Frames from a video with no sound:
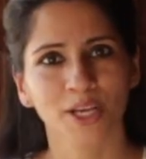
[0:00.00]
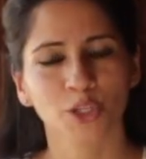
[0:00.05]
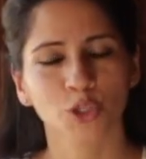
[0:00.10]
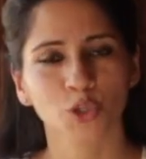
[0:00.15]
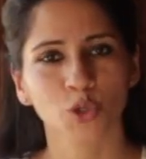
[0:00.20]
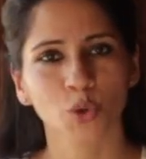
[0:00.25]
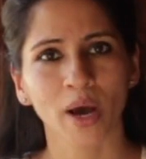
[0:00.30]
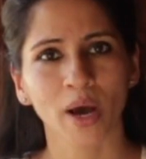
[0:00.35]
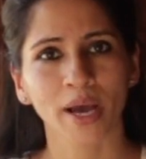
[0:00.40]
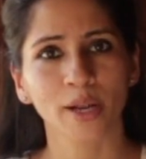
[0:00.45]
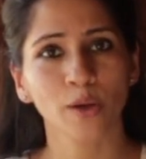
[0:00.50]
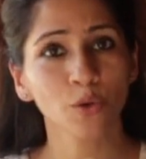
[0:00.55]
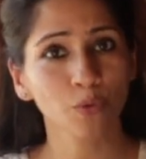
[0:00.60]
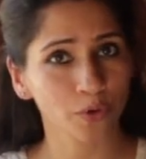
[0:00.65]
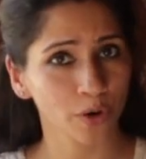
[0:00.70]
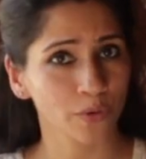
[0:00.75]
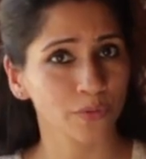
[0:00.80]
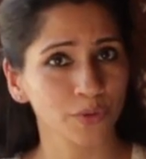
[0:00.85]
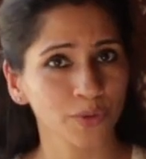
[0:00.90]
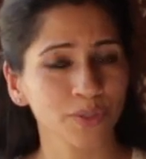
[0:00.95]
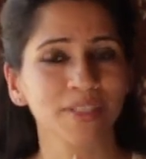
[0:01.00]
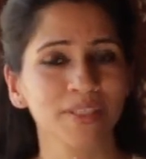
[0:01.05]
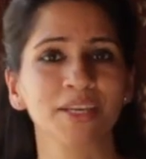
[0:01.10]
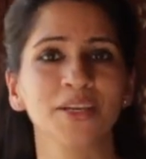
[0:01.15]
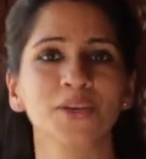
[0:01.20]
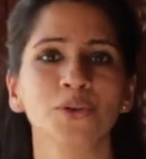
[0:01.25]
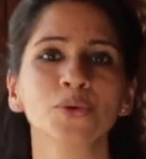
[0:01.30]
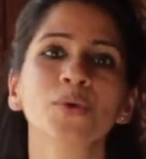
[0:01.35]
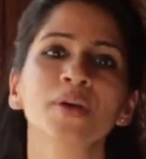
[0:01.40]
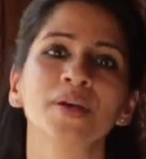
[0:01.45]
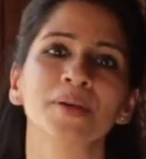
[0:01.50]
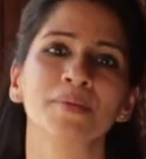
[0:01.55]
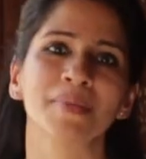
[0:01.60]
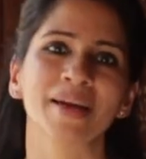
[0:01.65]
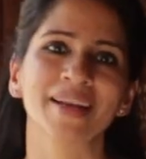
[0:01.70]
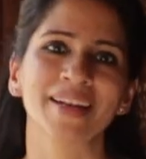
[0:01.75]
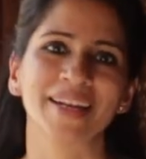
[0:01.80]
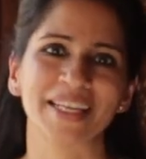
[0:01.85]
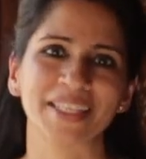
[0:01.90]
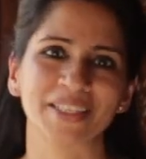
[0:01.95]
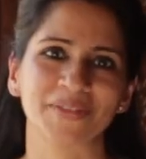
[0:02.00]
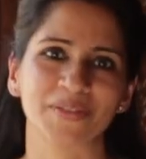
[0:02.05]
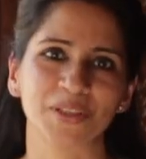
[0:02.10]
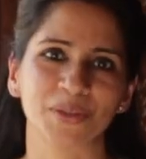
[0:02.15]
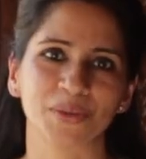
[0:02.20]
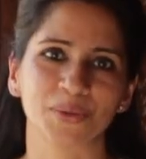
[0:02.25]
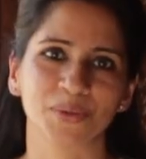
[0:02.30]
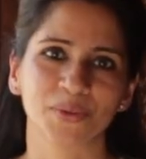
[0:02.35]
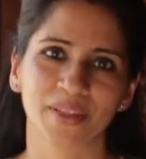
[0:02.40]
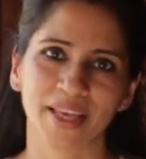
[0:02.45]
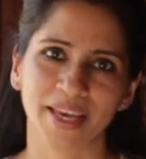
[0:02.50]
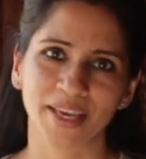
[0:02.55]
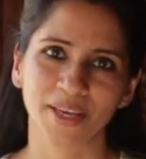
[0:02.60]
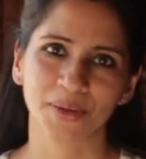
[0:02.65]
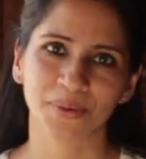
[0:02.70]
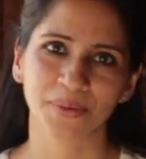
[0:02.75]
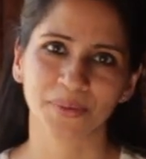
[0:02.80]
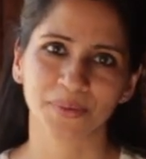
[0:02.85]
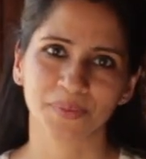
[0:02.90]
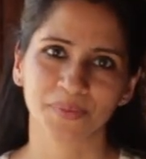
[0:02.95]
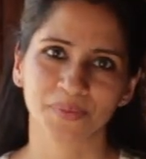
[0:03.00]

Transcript: So I look forward to seeing you in my next video. Thank you.